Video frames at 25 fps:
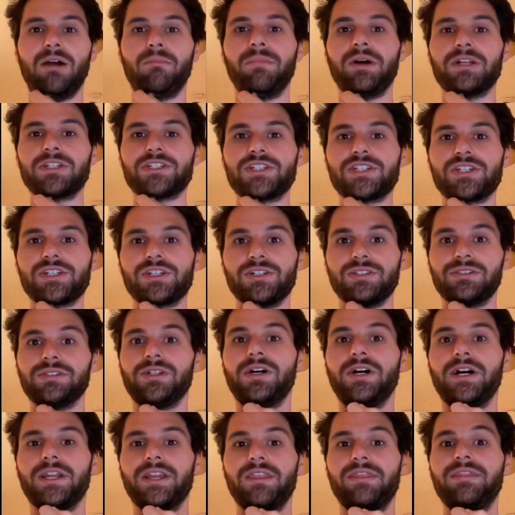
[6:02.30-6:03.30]
much
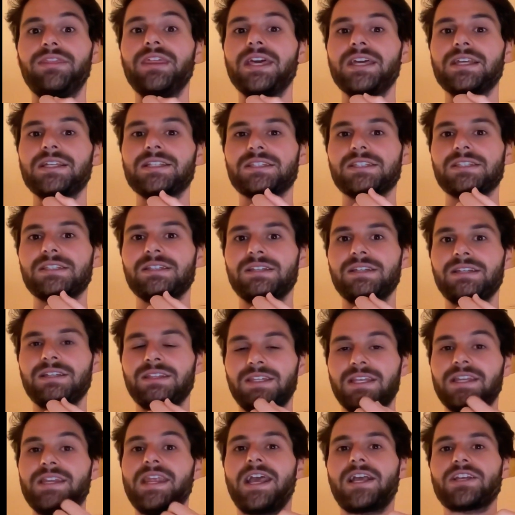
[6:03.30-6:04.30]
Claude thinks
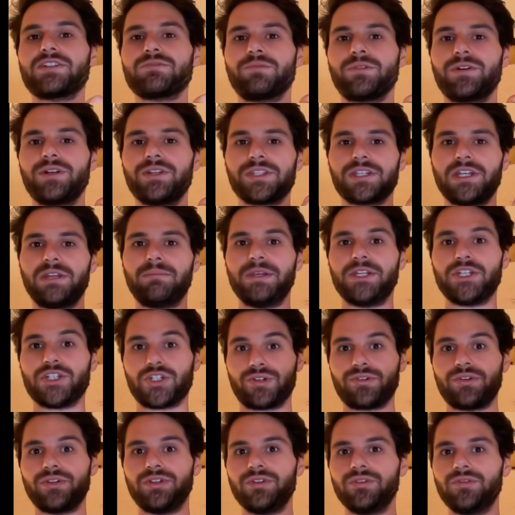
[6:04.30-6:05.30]
the next word is going to be
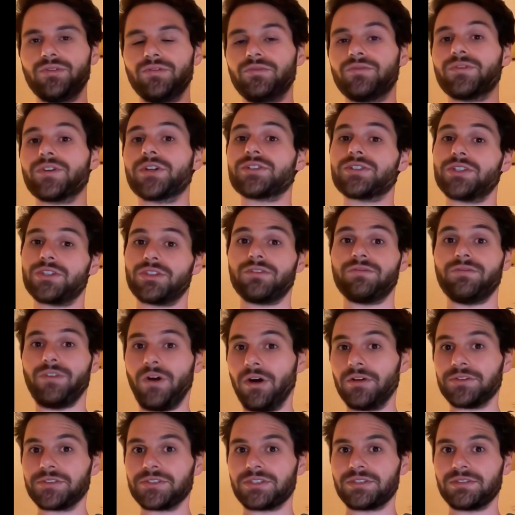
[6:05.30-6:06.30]
true versus
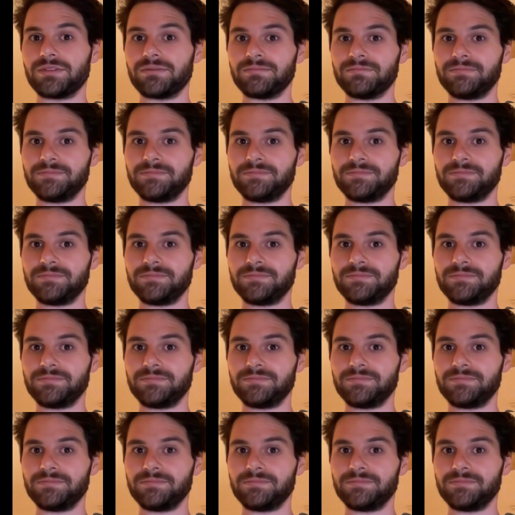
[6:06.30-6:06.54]
false.